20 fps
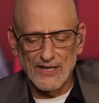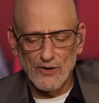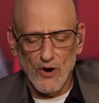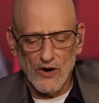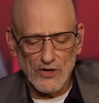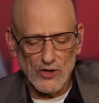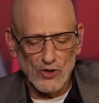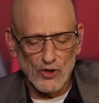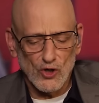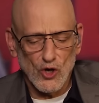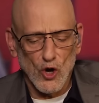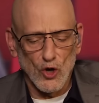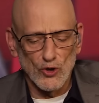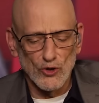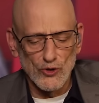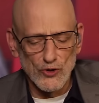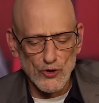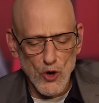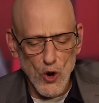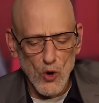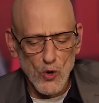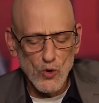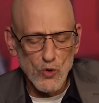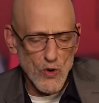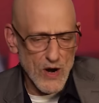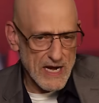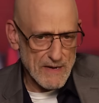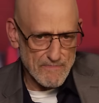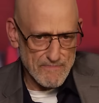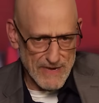article called No
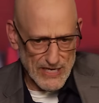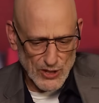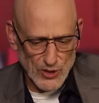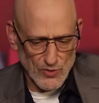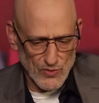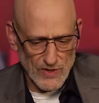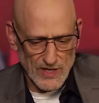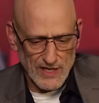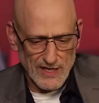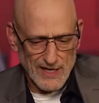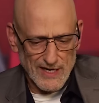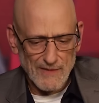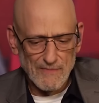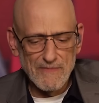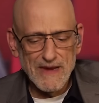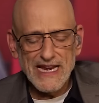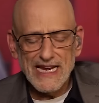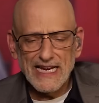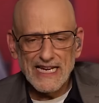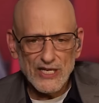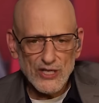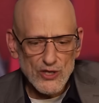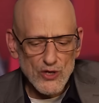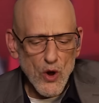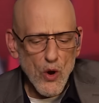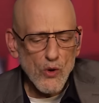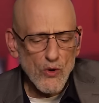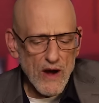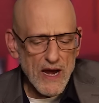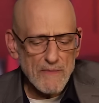Great Mystery, meaning it's
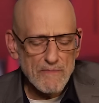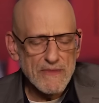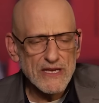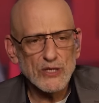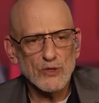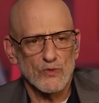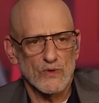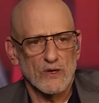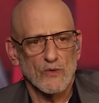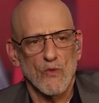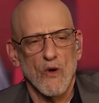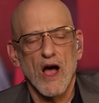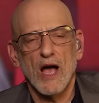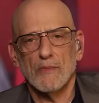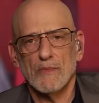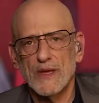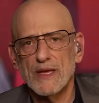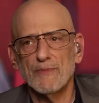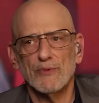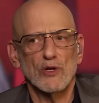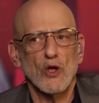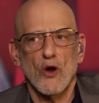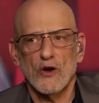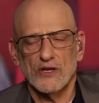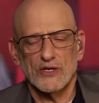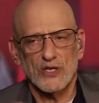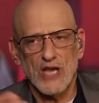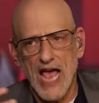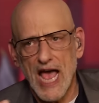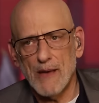no great mystery why people
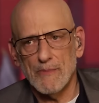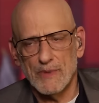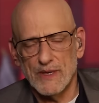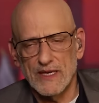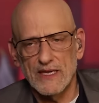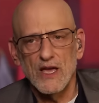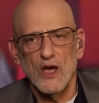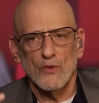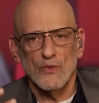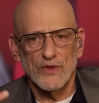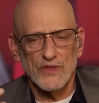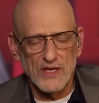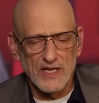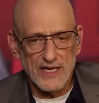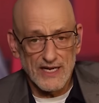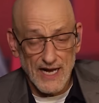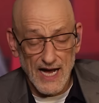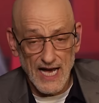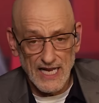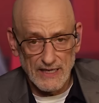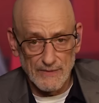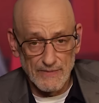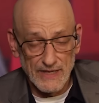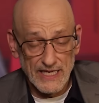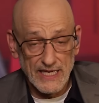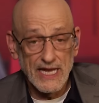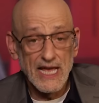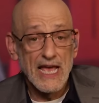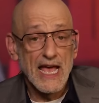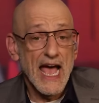aren't as happy with the
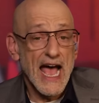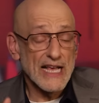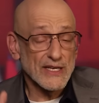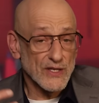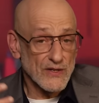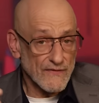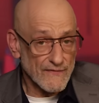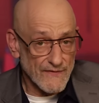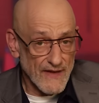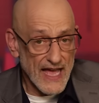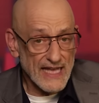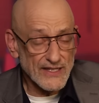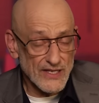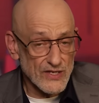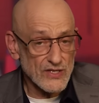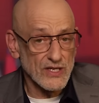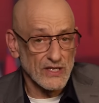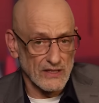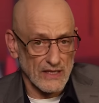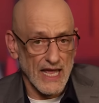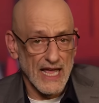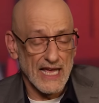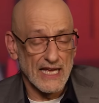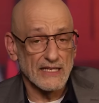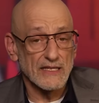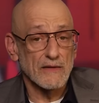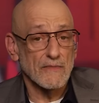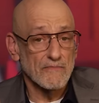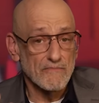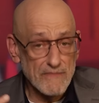economy as the fantasy
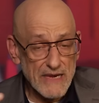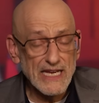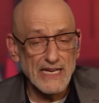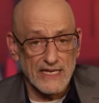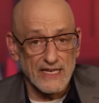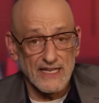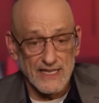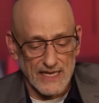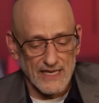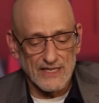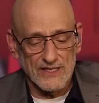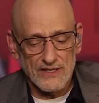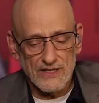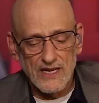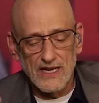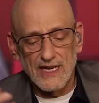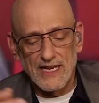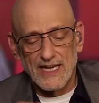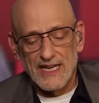land media is.